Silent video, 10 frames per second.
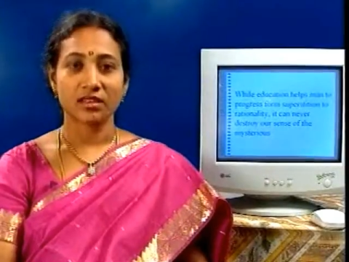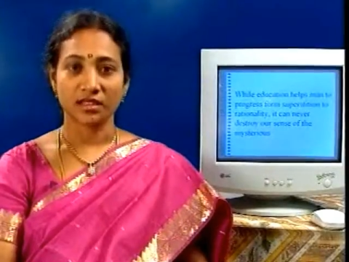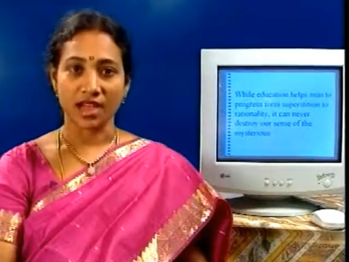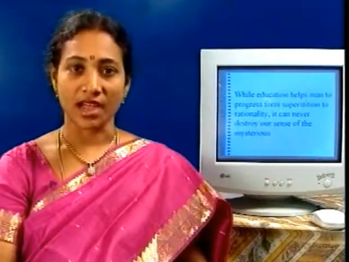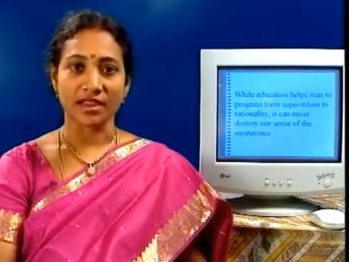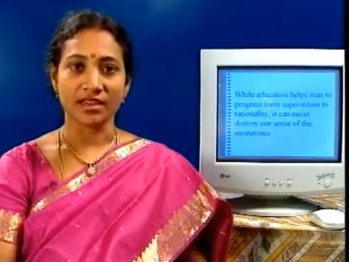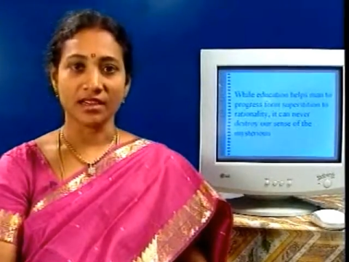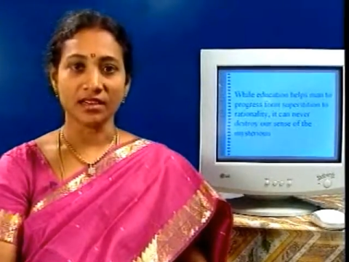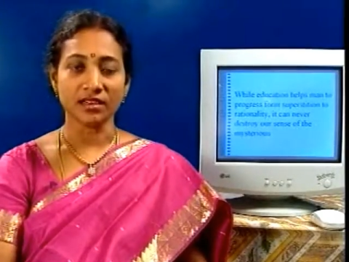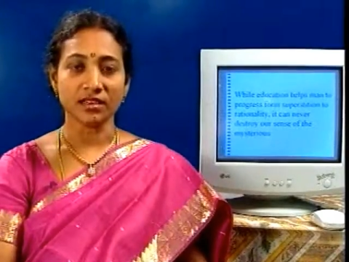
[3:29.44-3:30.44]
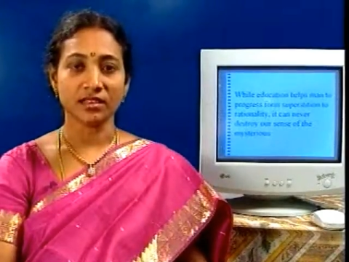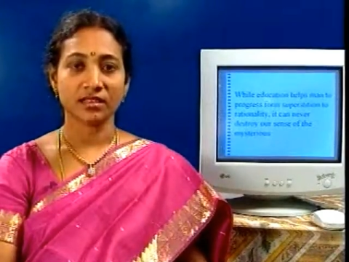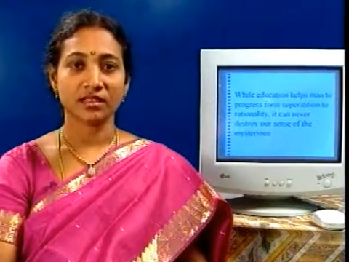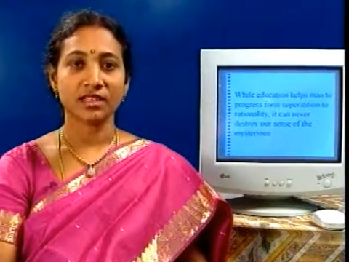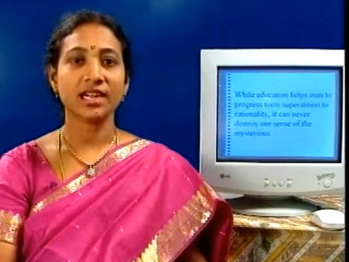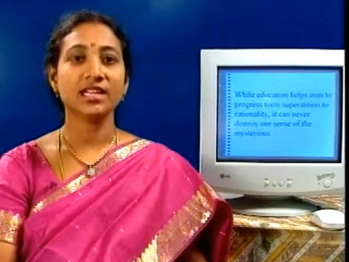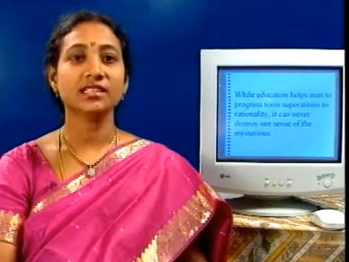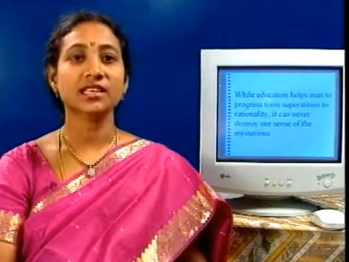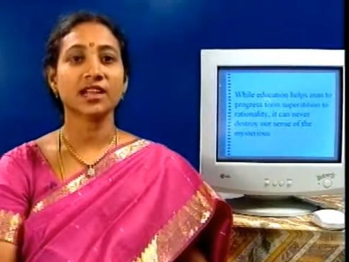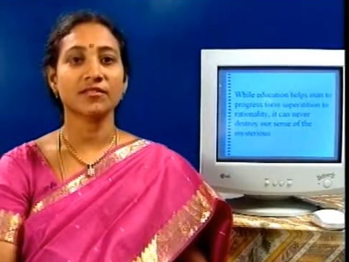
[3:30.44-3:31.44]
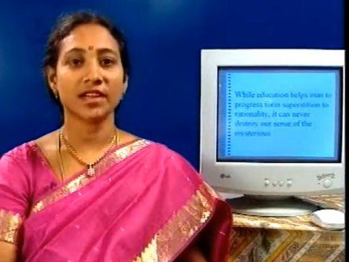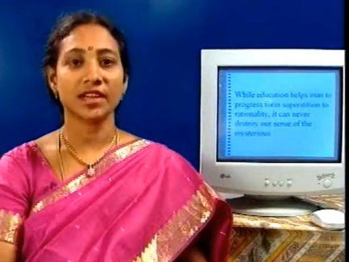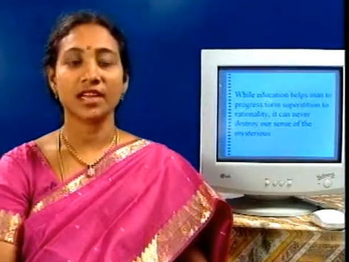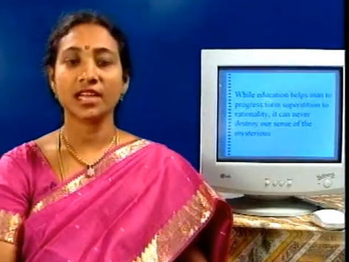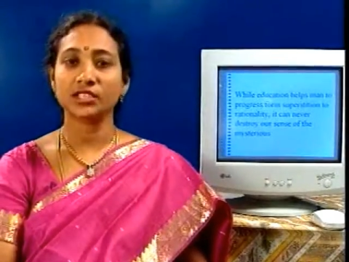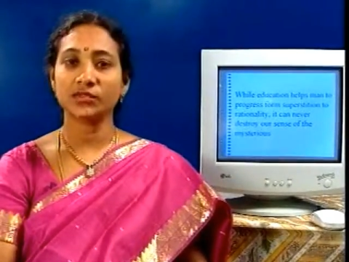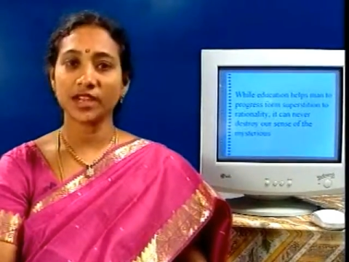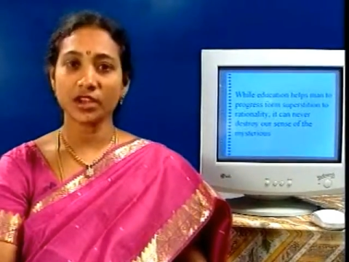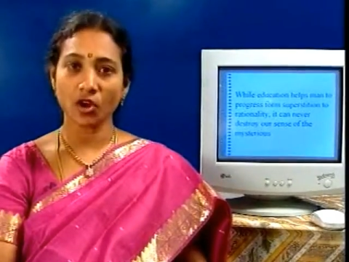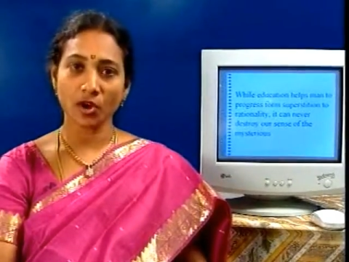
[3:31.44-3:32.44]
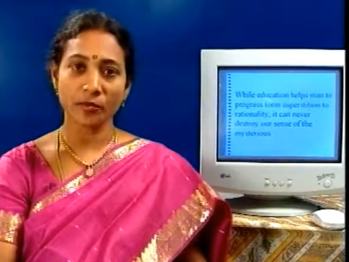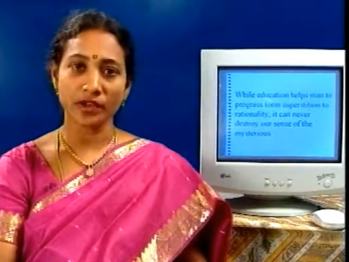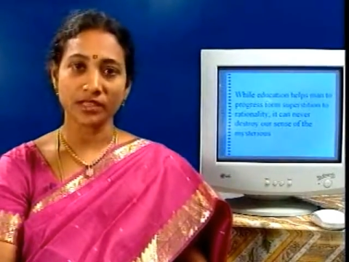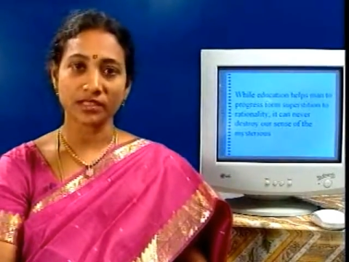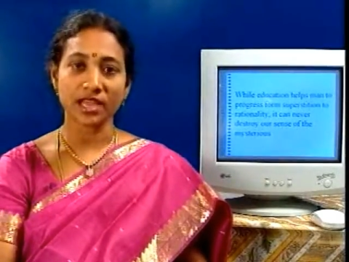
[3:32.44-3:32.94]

The idea that is conveyed is very obvious